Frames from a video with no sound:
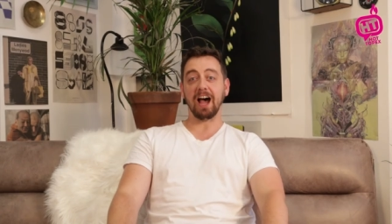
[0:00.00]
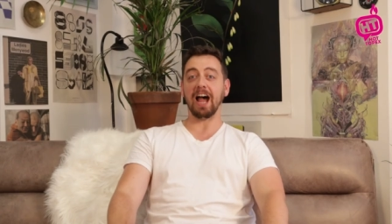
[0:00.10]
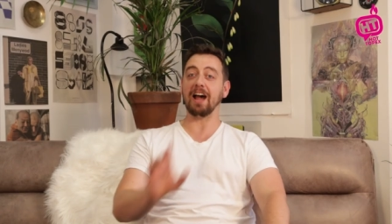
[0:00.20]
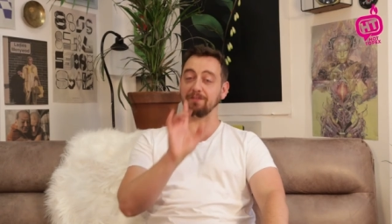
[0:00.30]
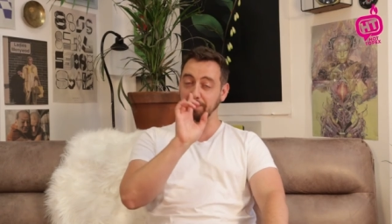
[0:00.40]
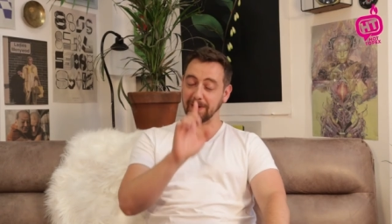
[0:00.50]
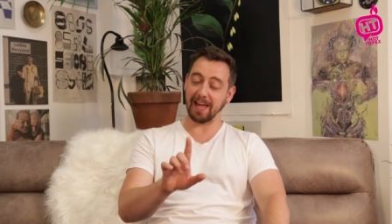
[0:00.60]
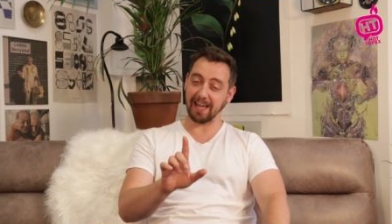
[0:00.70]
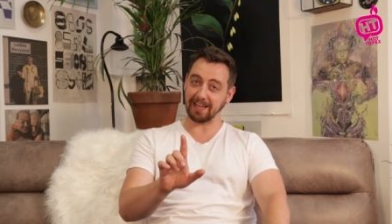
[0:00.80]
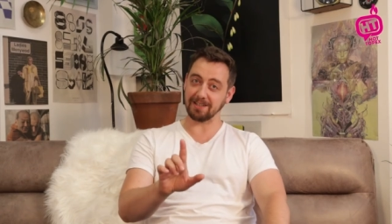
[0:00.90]
I haven't
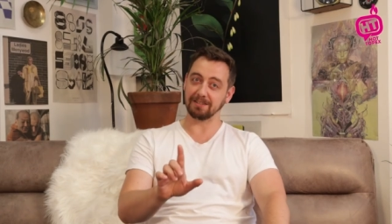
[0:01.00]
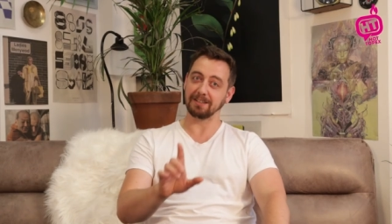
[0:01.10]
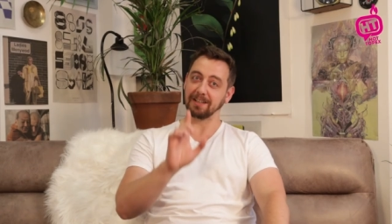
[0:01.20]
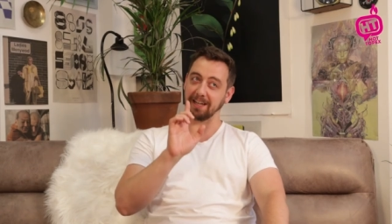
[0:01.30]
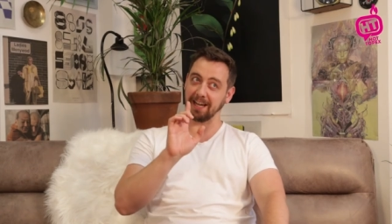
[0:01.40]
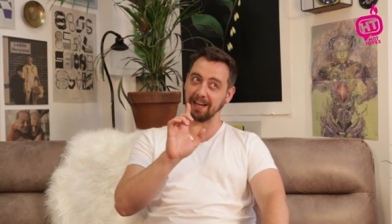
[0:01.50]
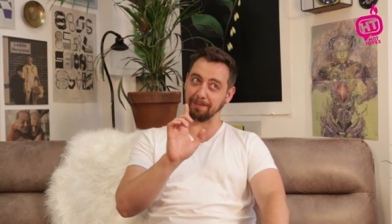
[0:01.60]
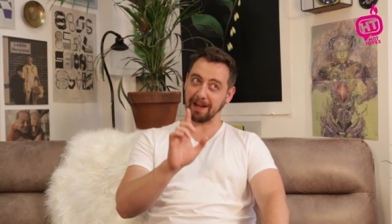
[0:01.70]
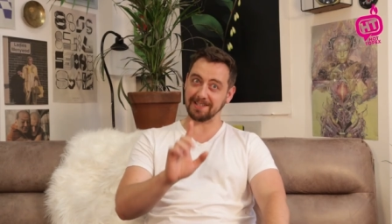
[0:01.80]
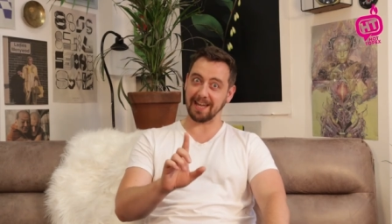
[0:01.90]
played in
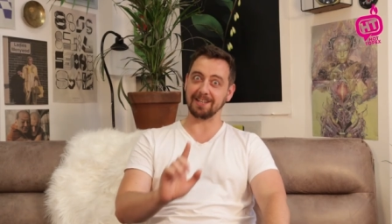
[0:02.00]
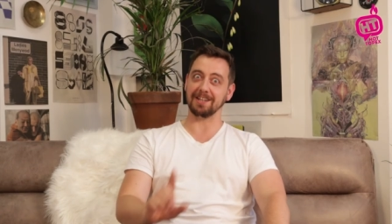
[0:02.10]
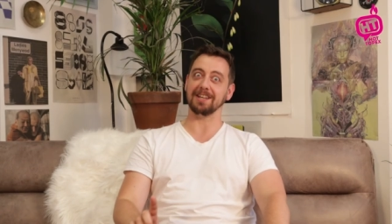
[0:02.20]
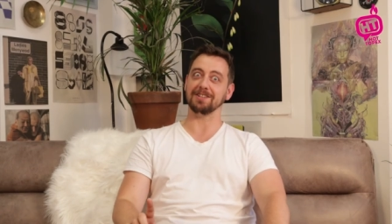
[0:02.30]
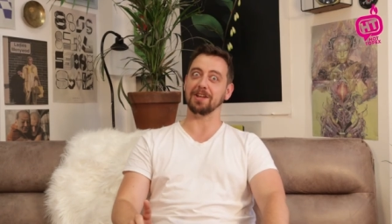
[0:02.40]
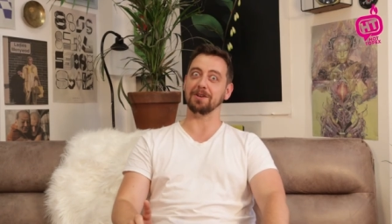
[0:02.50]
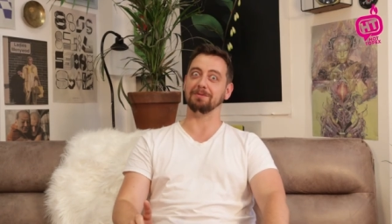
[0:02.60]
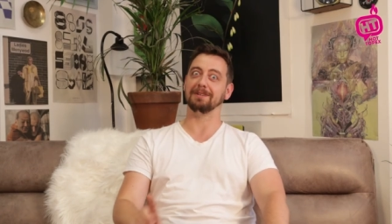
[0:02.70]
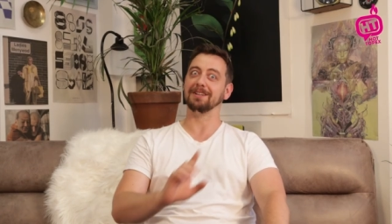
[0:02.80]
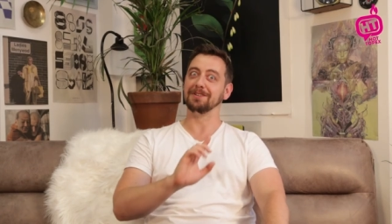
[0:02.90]
about ten years
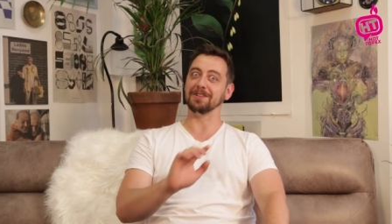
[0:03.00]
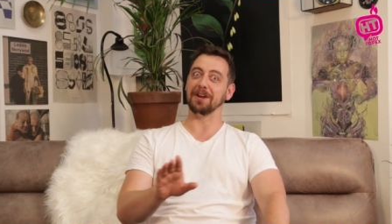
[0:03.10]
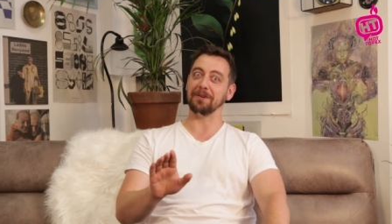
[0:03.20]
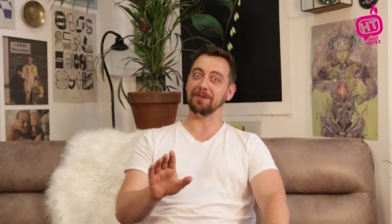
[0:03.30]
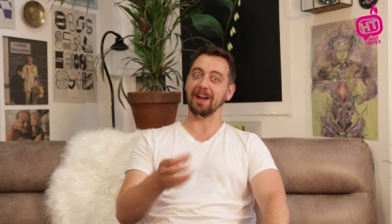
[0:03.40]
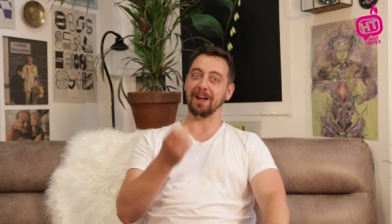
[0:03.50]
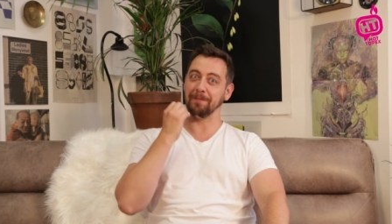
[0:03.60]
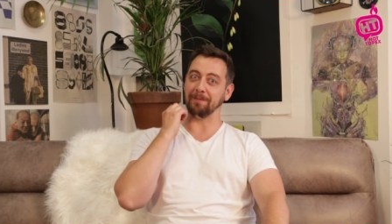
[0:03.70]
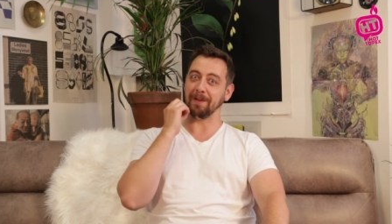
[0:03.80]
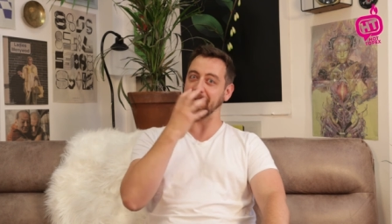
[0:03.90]
though, so
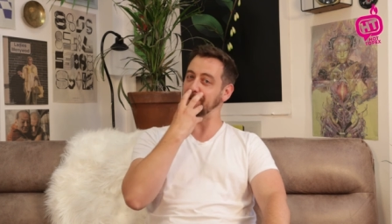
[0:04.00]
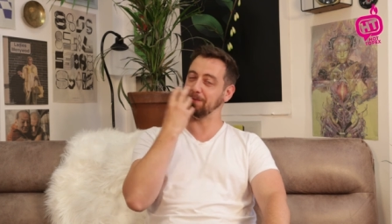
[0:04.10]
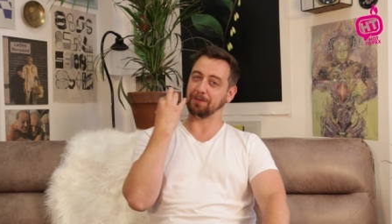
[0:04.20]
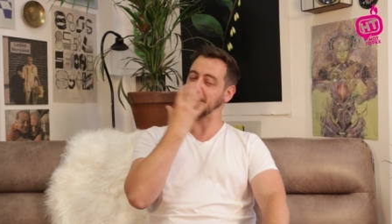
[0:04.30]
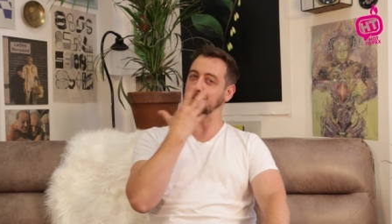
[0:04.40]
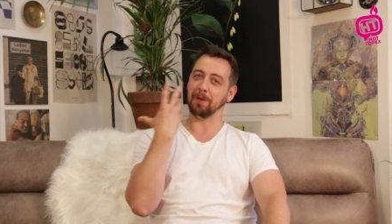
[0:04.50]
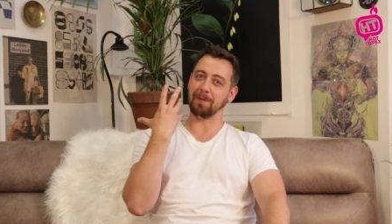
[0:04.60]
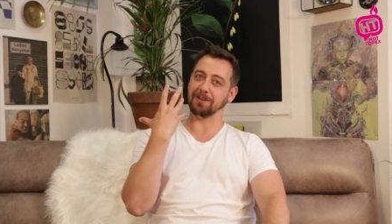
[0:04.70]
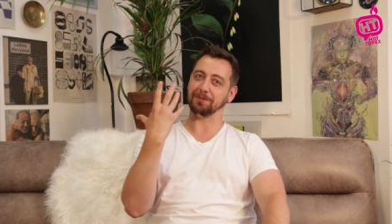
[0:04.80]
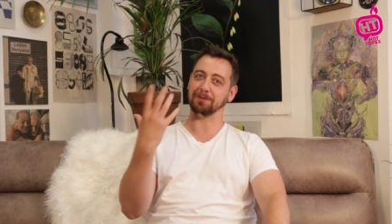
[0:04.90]
um, I've got no
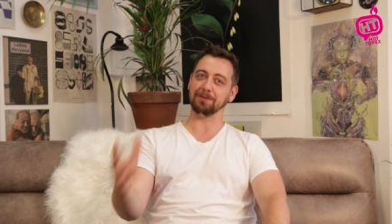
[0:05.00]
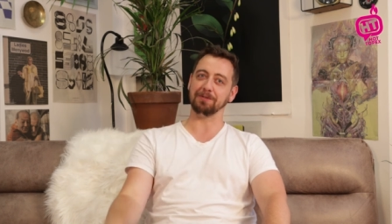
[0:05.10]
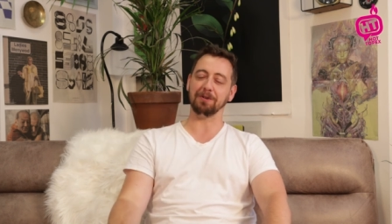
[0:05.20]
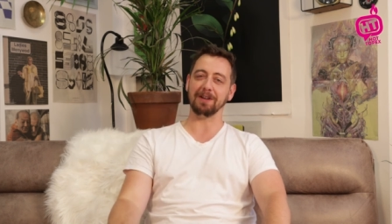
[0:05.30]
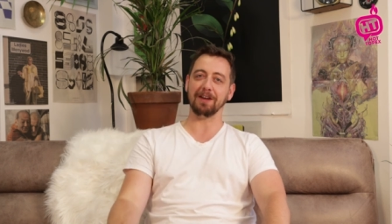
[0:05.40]
muscle control